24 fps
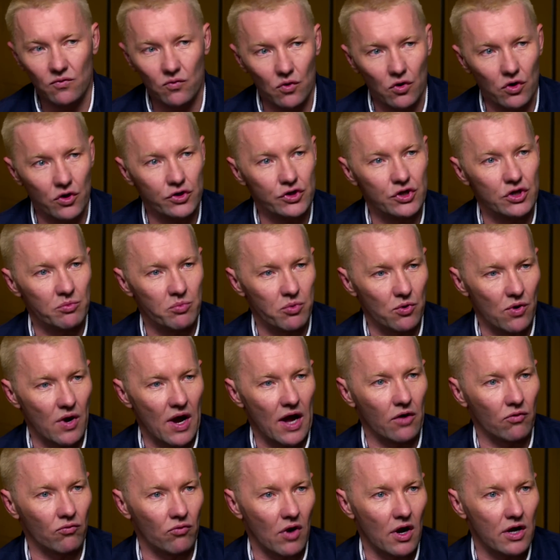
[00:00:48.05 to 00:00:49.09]
of worship or
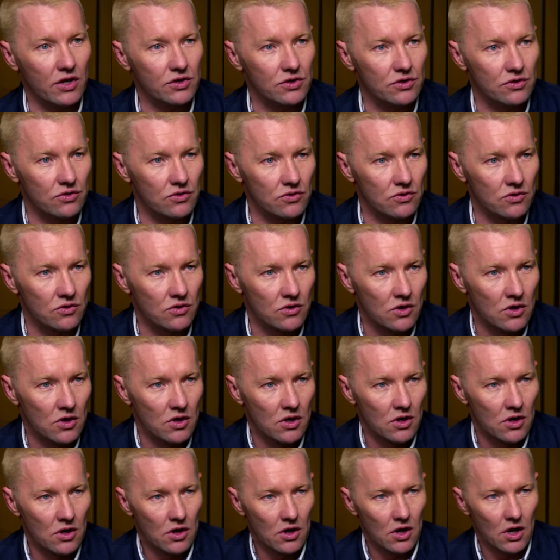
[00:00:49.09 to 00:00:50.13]
adoration
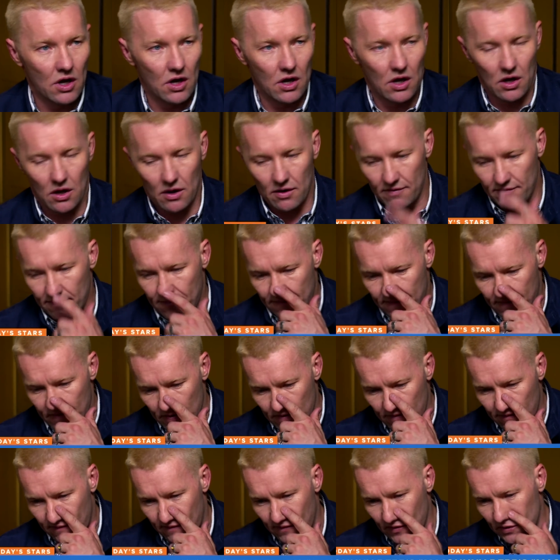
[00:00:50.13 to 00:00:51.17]
uh,
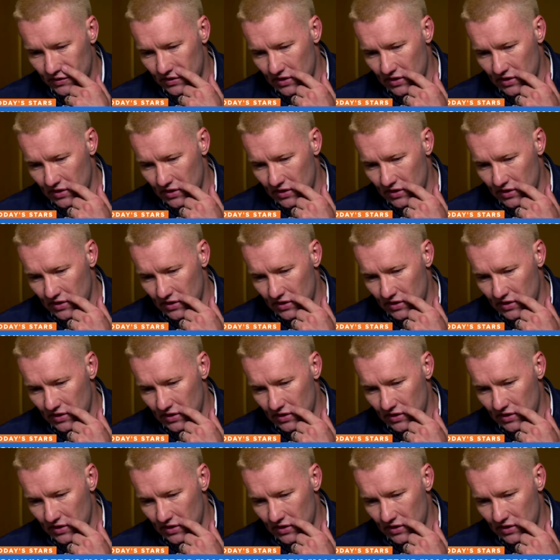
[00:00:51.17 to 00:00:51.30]
for, for